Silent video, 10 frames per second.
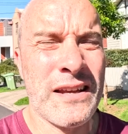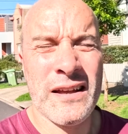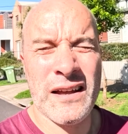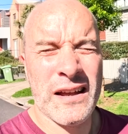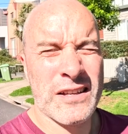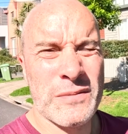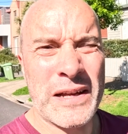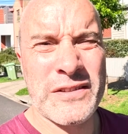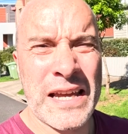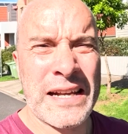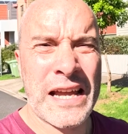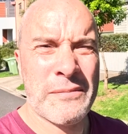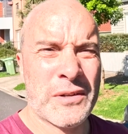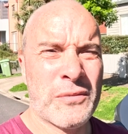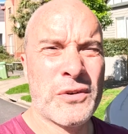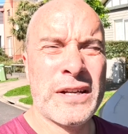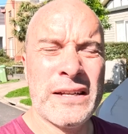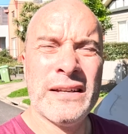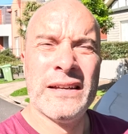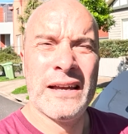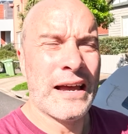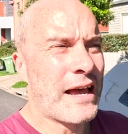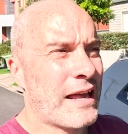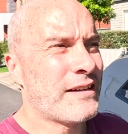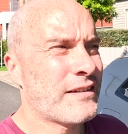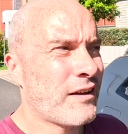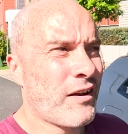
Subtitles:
It's about 10 AM in the morning, and